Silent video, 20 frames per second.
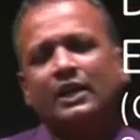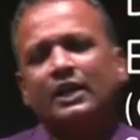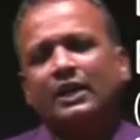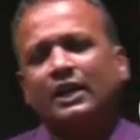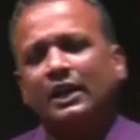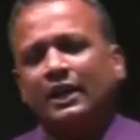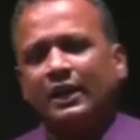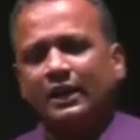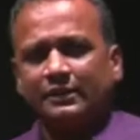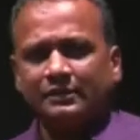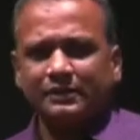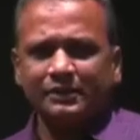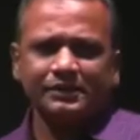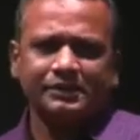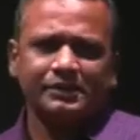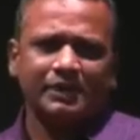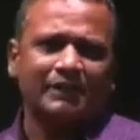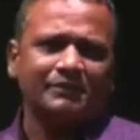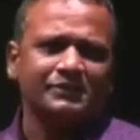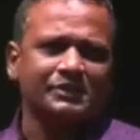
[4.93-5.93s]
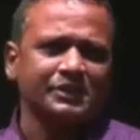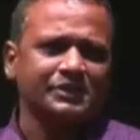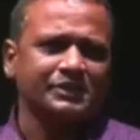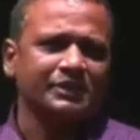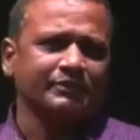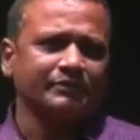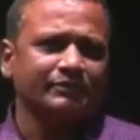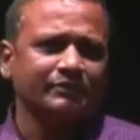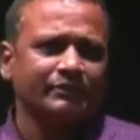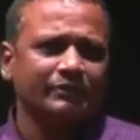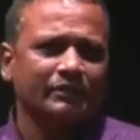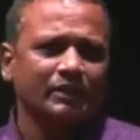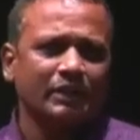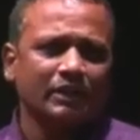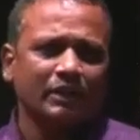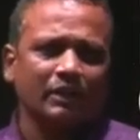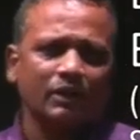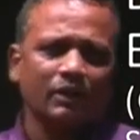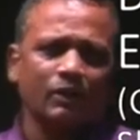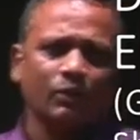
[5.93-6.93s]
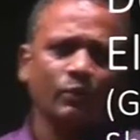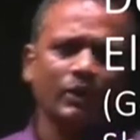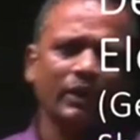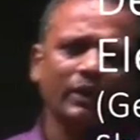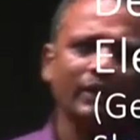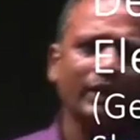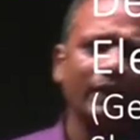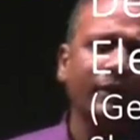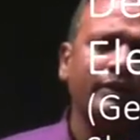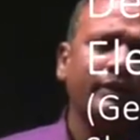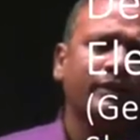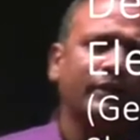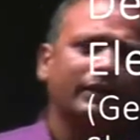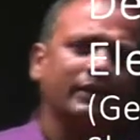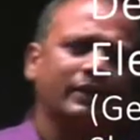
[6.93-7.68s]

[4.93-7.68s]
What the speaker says: In this shaft section, we have learnt